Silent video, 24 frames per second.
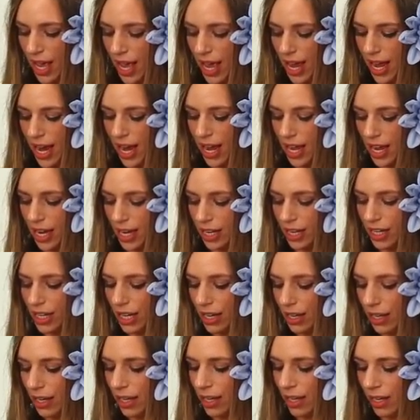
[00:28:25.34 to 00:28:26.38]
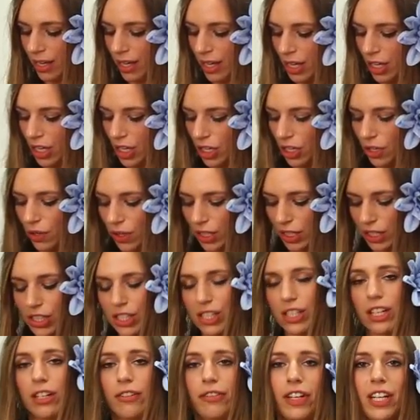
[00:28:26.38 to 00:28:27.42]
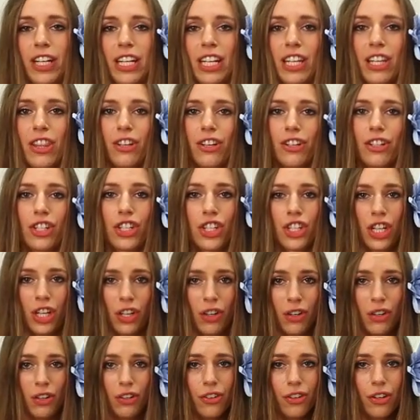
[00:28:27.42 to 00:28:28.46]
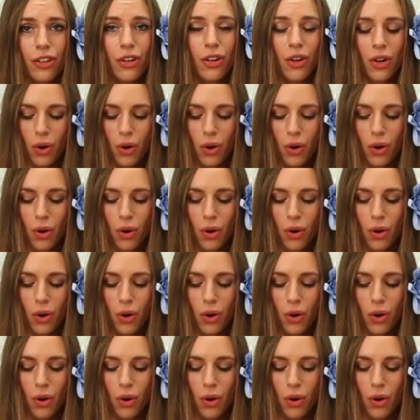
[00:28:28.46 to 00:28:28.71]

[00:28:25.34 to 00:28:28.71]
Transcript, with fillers: And you can serve it either chilled